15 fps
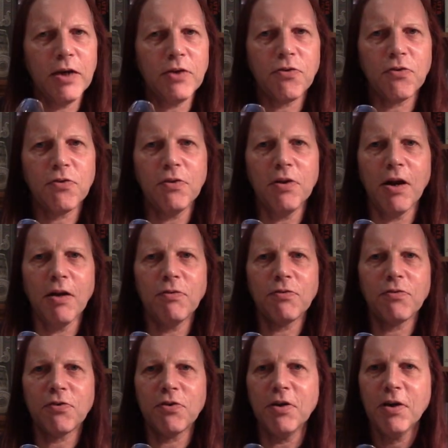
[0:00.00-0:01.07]
It's, you know,
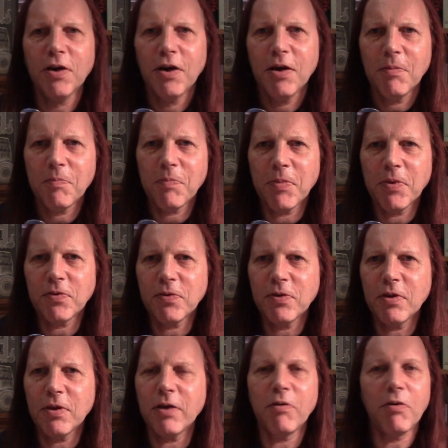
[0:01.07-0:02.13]
it's gonna,
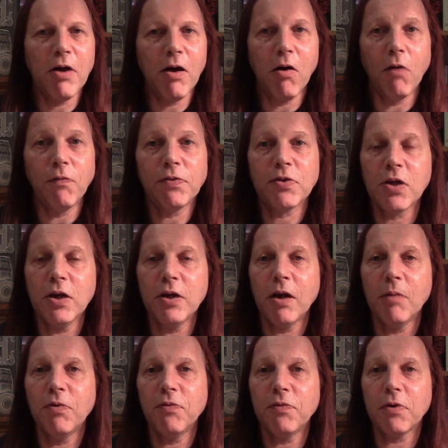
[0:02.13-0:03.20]
there are obviously a
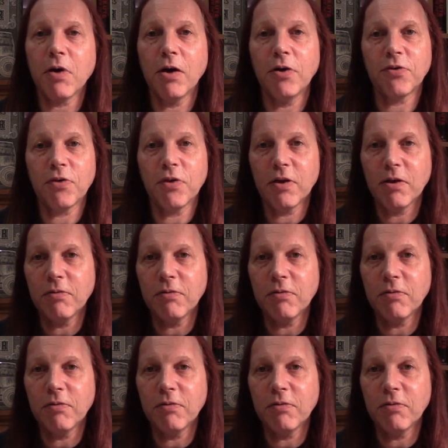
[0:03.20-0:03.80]
number of you guys